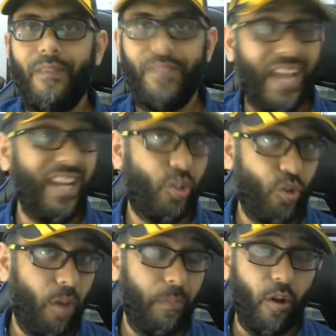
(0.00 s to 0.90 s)
then it
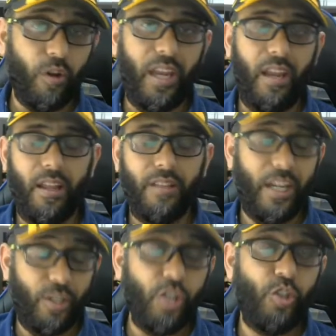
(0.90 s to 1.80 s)
should not be okay.
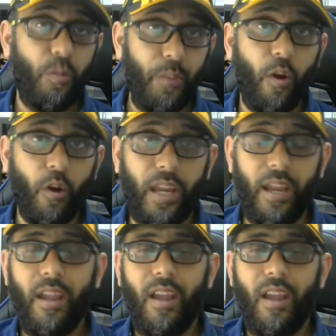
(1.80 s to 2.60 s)
That it should be okay.